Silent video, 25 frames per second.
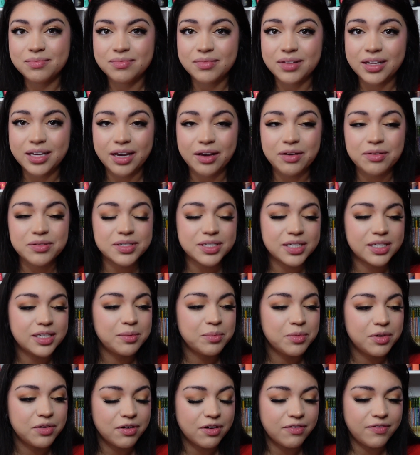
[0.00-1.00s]
like I was in the
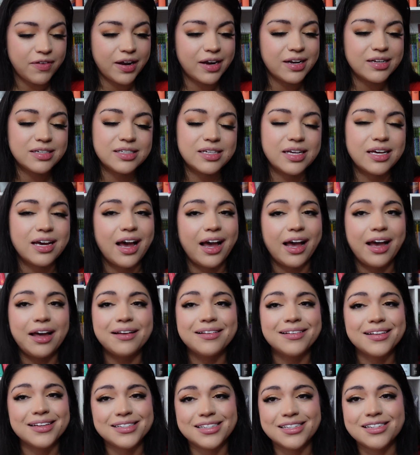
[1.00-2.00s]
mood for fantasy. I had
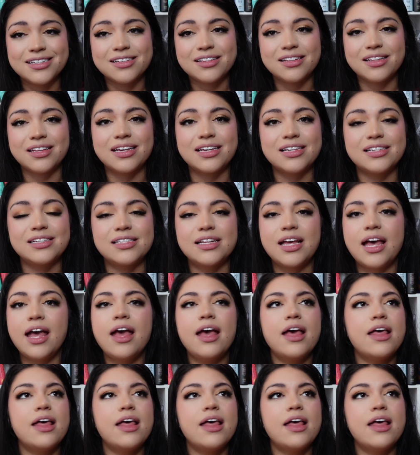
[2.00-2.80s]
to listen to this.